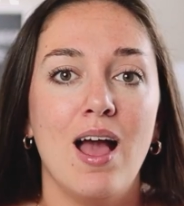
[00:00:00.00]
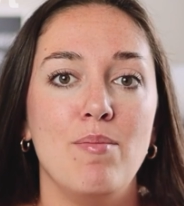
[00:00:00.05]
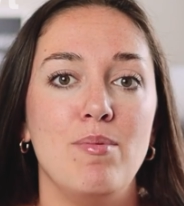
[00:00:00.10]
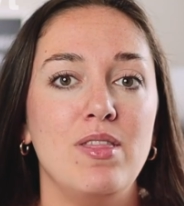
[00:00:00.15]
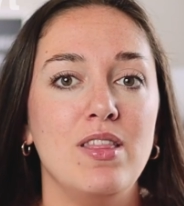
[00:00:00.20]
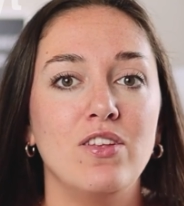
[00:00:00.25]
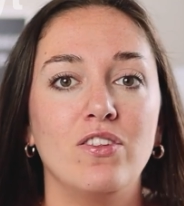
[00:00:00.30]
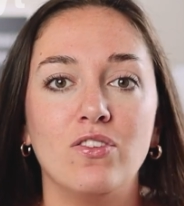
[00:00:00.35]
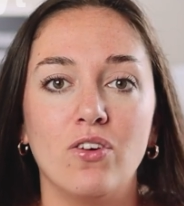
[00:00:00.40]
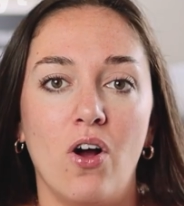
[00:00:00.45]
I
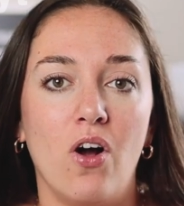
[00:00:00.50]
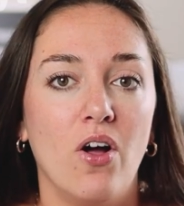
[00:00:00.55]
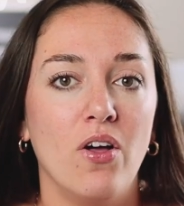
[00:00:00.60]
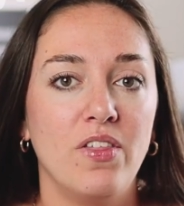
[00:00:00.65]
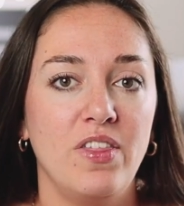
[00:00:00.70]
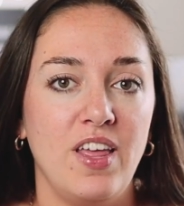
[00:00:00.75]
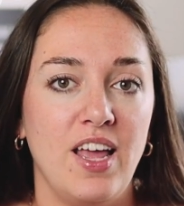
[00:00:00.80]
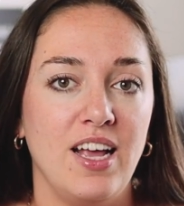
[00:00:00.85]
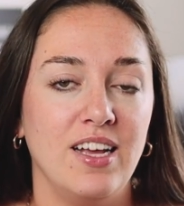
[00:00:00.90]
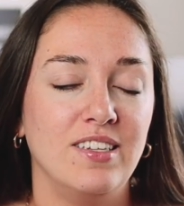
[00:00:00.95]
mean, these are all
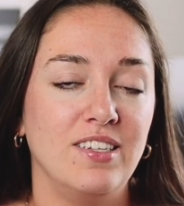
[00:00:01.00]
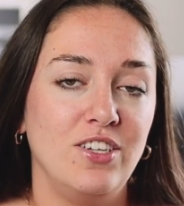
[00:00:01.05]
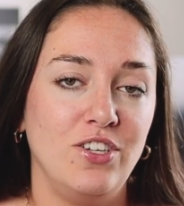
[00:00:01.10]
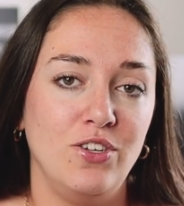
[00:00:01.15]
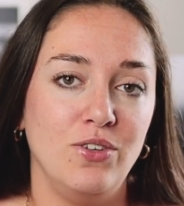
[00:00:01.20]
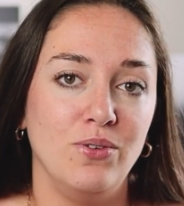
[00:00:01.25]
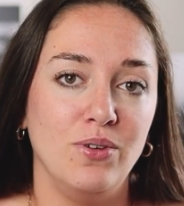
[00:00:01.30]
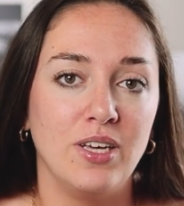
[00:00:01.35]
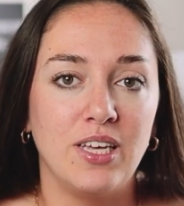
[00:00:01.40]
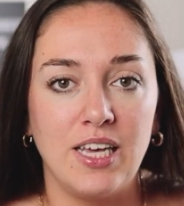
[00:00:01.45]
things
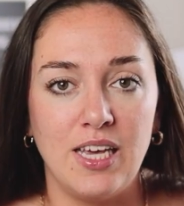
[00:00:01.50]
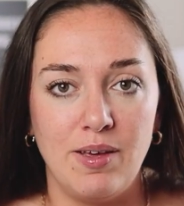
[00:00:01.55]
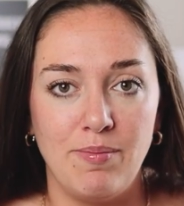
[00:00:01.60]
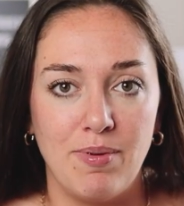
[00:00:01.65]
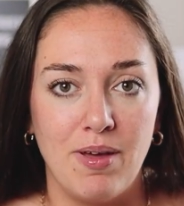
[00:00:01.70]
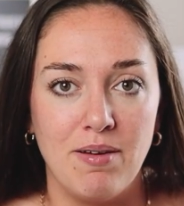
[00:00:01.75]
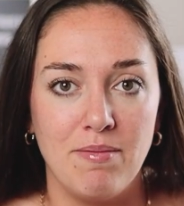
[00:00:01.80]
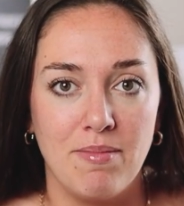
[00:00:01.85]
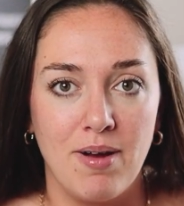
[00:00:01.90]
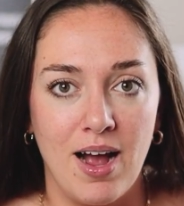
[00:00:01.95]
to keep
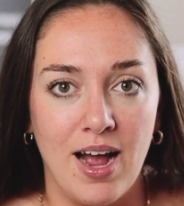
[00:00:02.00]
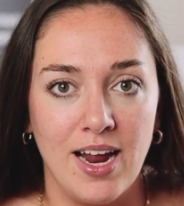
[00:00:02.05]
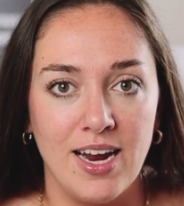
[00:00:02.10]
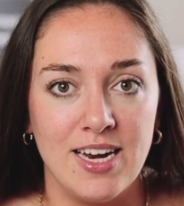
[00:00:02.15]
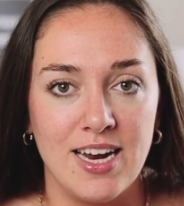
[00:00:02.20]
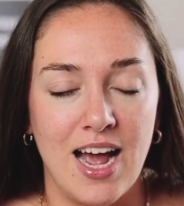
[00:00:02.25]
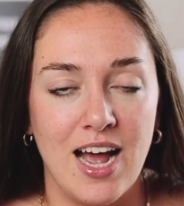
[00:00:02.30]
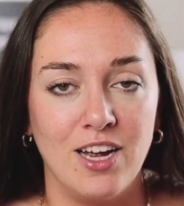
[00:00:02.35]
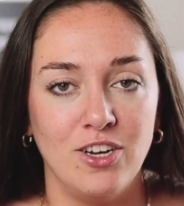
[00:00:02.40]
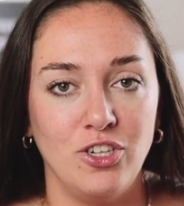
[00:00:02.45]
in
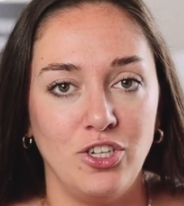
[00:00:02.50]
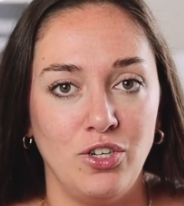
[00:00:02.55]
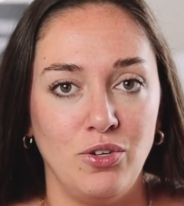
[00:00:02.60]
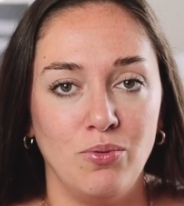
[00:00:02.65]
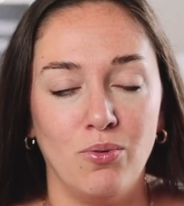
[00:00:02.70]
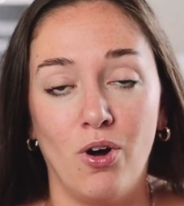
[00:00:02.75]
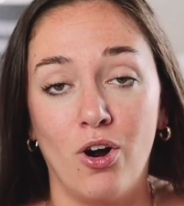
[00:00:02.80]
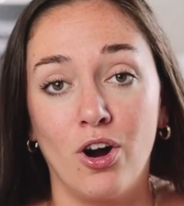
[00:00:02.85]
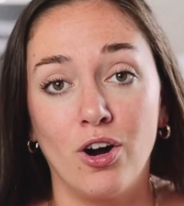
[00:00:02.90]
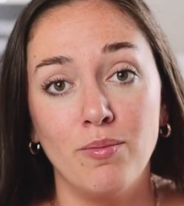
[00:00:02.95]
mind as
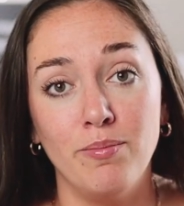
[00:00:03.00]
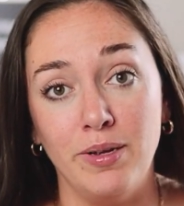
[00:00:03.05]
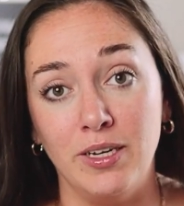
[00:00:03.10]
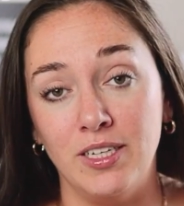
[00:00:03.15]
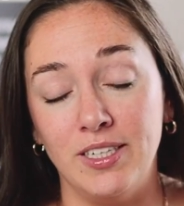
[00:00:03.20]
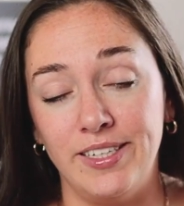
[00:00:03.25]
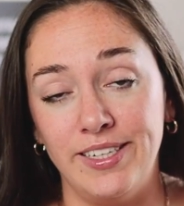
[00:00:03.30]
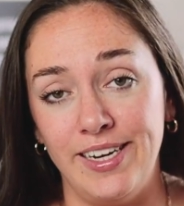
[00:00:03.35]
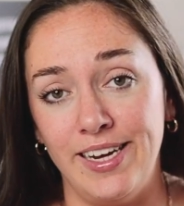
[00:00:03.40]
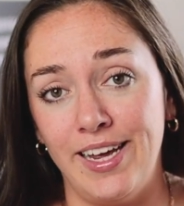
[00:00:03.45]
you are
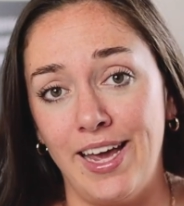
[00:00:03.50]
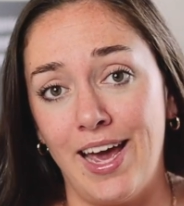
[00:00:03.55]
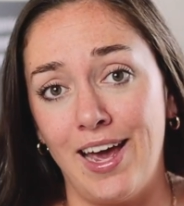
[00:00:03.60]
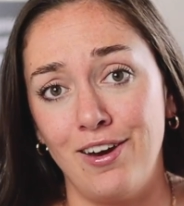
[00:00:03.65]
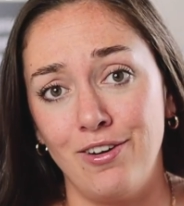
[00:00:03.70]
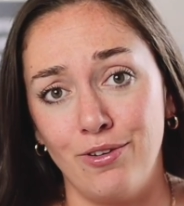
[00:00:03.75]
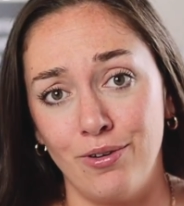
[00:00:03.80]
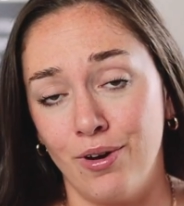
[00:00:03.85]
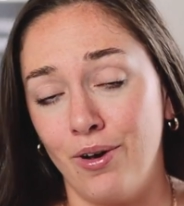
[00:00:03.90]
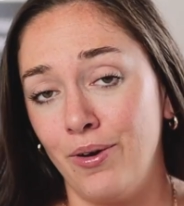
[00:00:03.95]
building
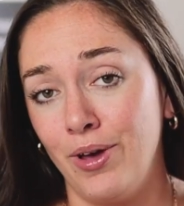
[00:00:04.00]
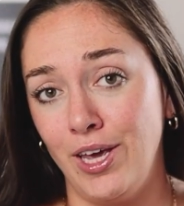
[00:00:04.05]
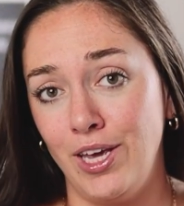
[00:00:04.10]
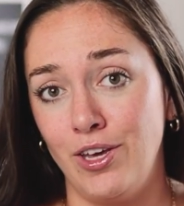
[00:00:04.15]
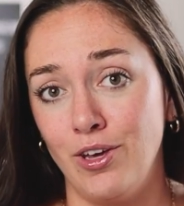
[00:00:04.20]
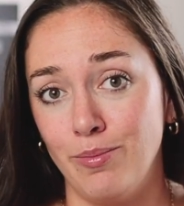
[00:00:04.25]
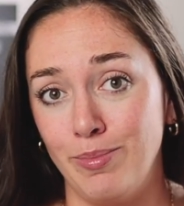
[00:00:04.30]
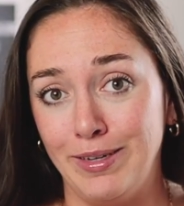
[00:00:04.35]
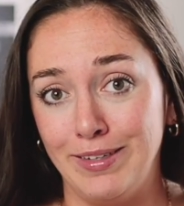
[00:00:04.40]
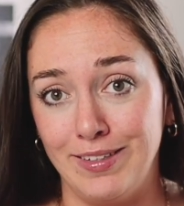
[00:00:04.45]
and growing
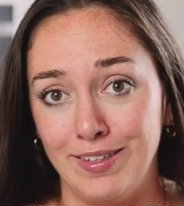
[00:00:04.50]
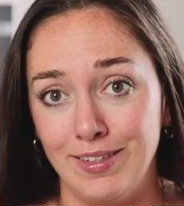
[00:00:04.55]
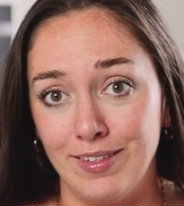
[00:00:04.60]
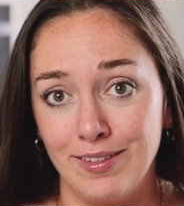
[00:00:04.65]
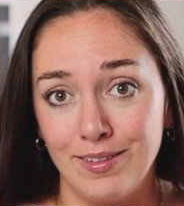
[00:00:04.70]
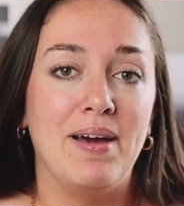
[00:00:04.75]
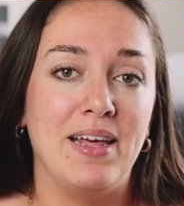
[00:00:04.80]
your business.